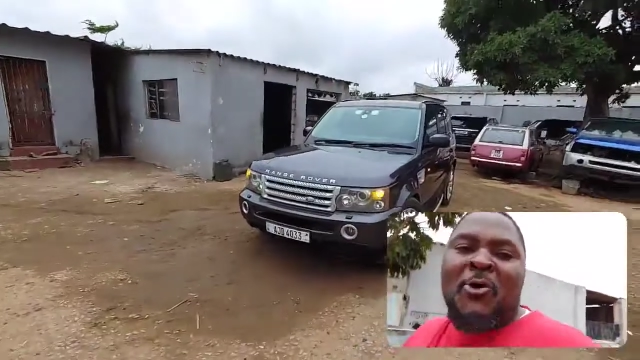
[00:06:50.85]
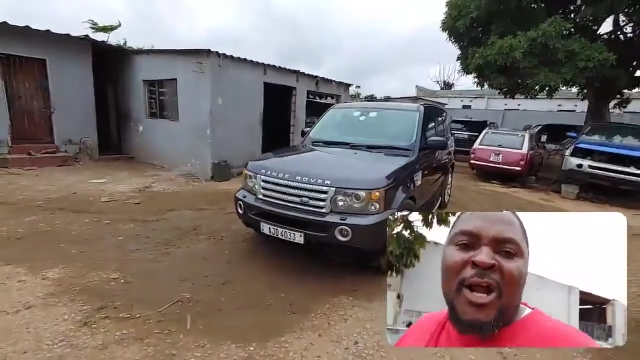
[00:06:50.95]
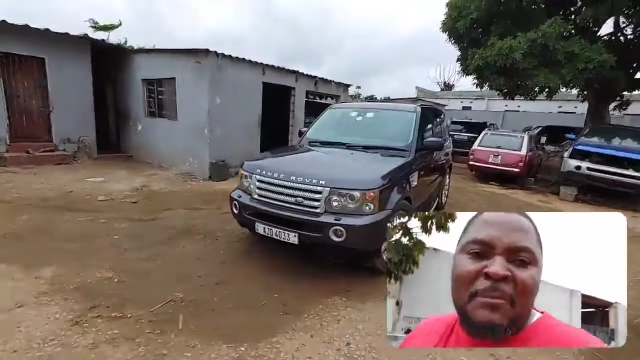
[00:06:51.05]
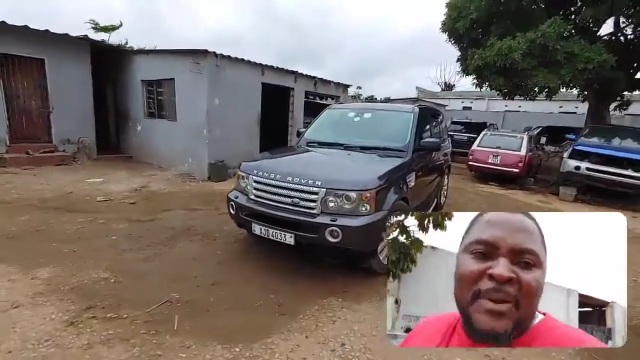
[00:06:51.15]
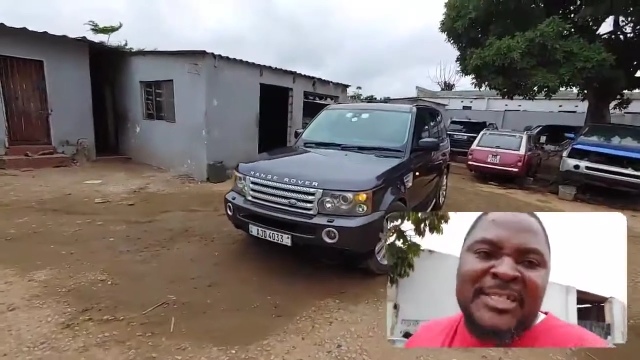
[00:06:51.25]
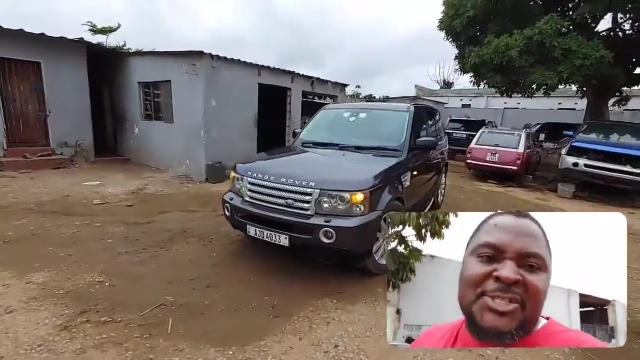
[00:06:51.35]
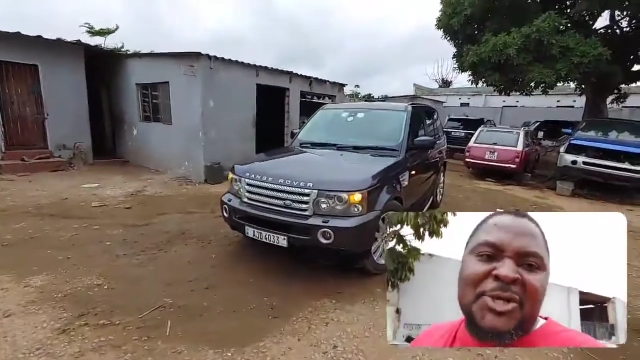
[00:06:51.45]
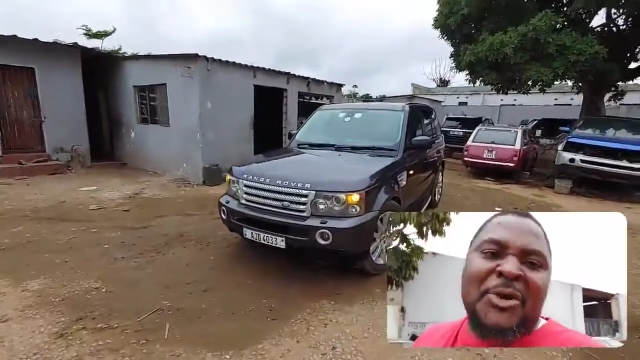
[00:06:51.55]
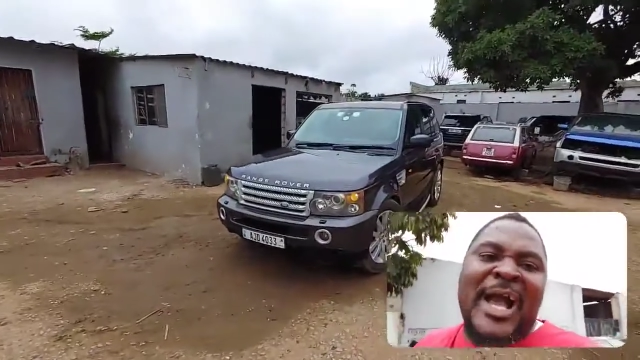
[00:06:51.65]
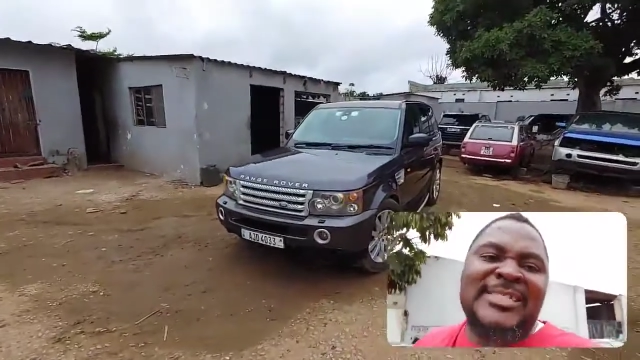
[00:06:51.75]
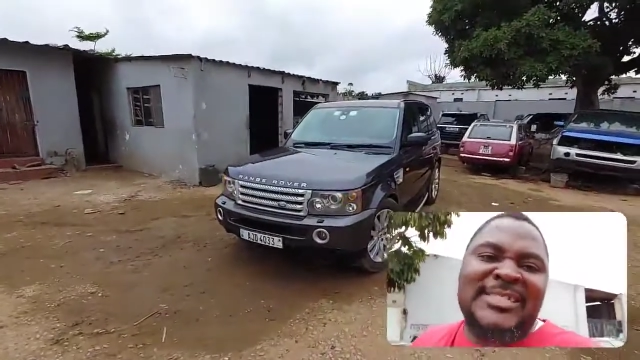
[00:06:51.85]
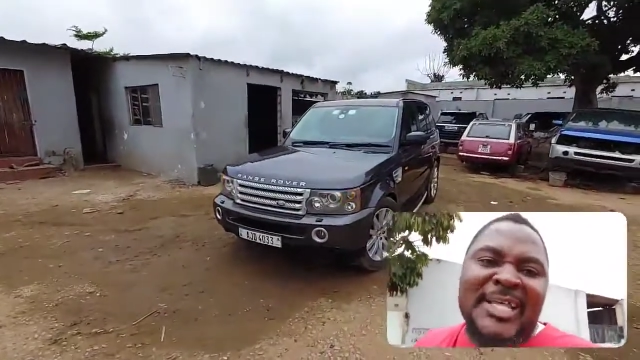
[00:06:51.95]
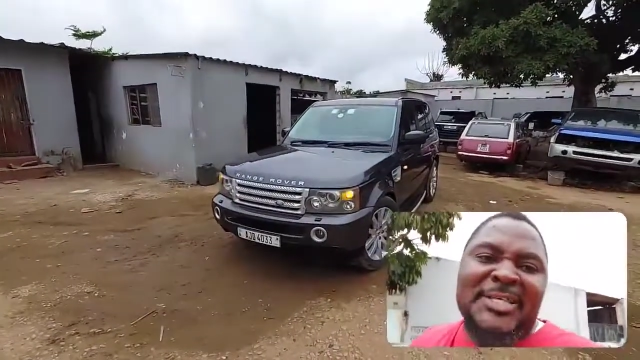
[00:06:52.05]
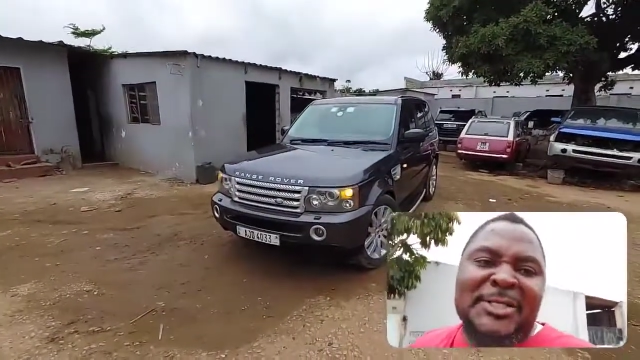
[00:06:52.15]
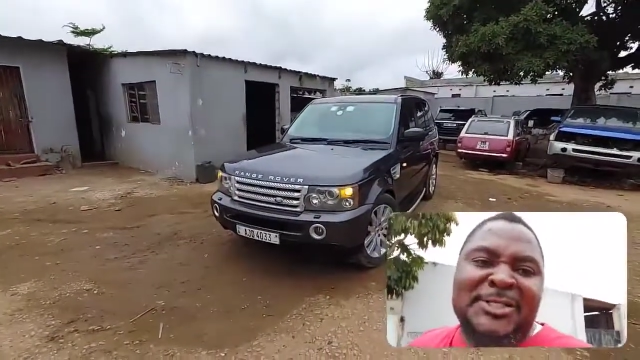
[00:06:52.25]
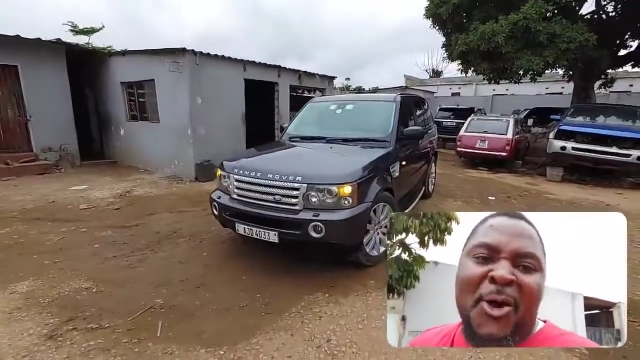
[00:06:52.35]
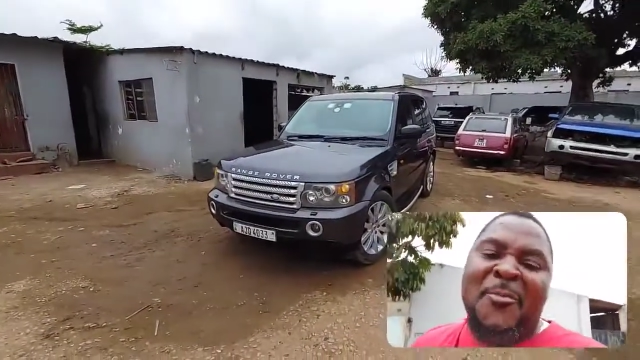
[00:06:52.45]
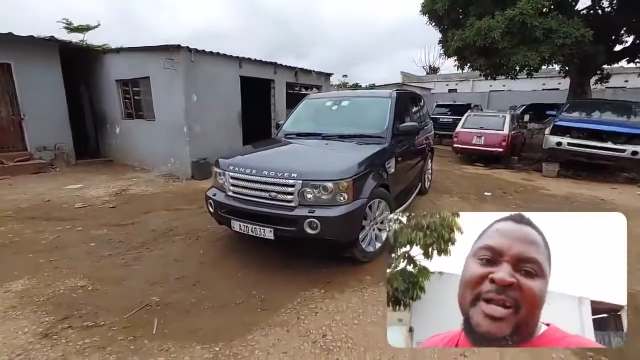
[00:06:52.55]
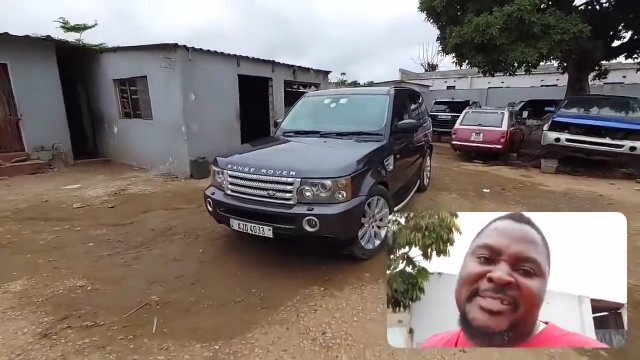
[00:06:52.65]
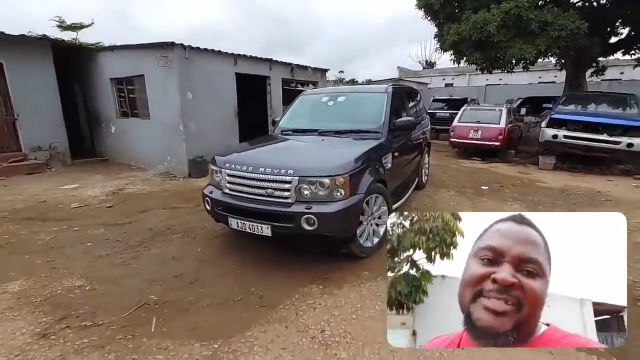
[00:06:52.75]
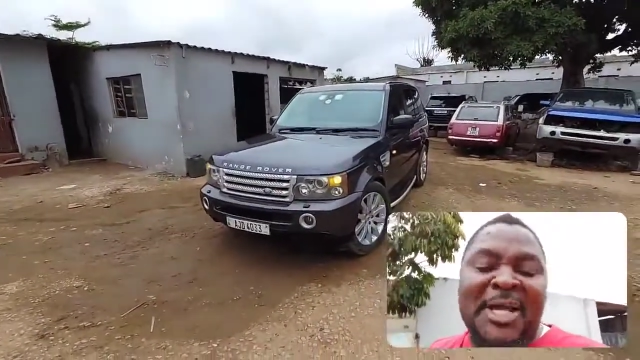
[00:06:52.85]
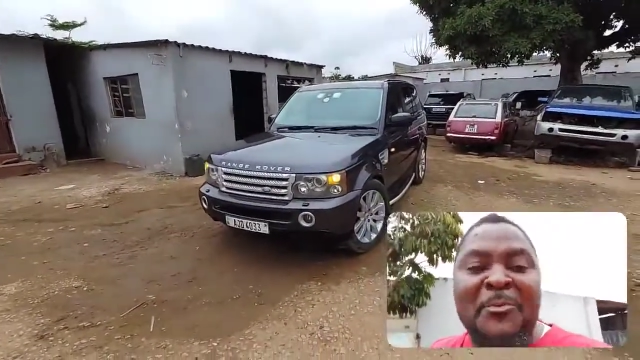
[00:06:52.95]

God bless you guys. Thank you so much.